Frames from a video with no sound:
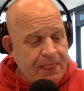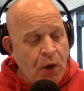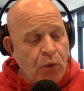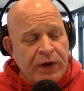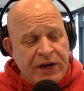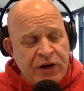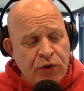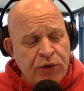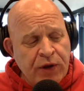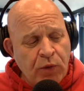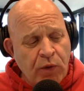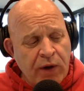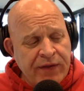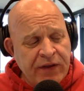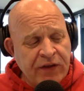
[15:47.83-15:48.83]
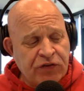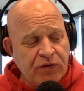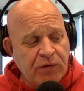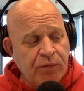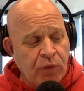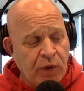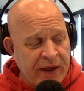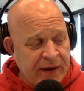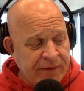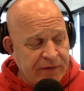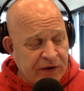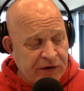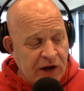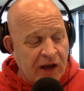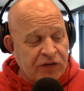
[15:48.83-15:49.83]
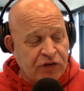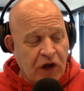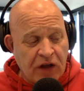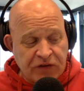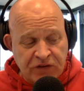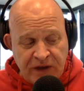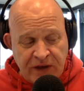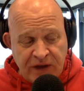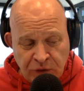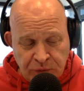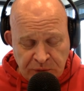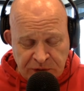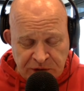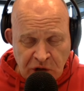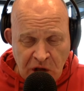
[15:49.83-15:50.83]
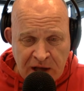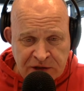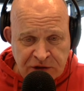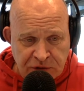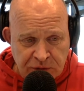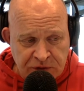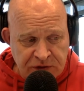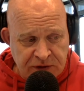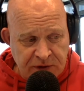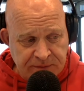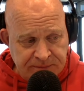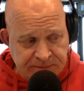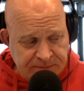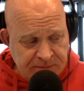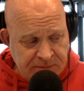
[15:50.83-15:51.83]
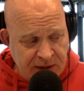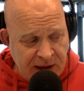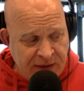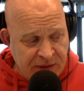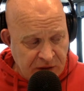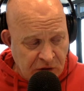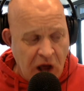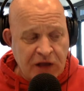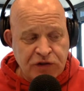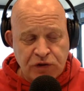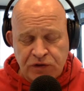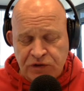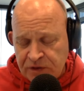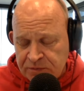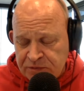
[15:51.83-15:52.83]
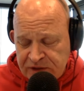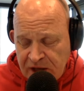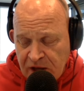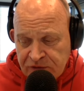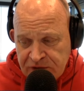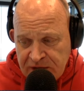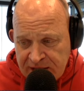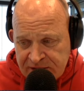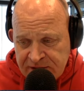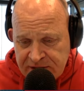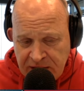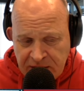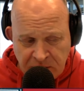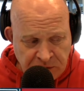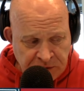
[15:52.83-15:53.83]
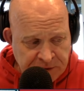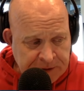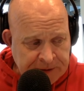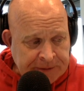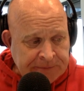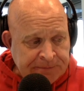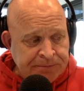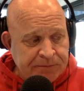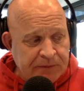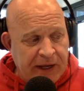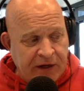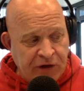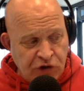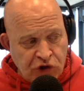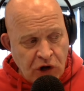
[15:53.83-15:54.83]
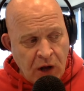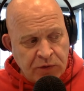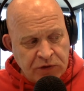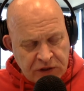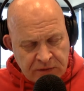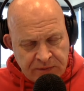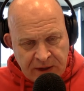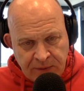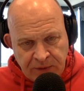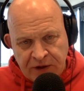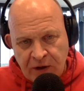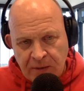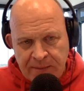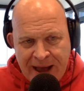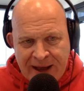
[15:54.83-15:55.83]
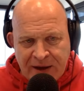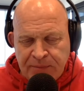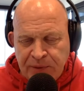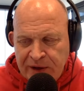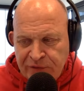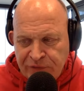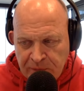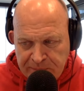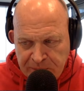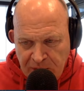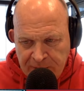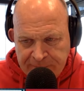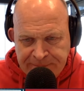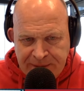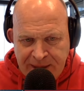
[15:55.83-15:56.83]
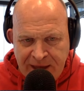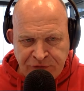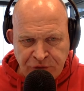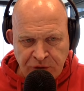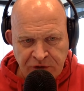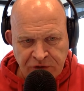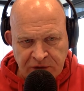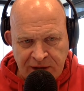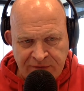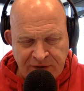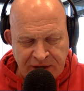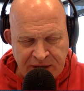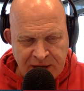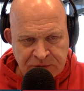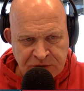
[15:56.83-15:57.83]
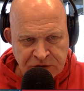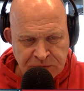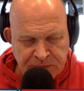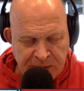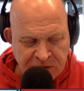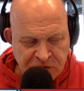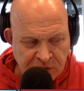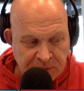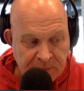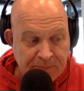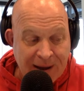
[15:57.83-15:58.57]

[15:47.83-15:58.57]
We knew that when the dust all settled with the lawsuits and the lawsuits themselves got settled and Deshaun was going to be able to come back and play football after his 11-game suspension.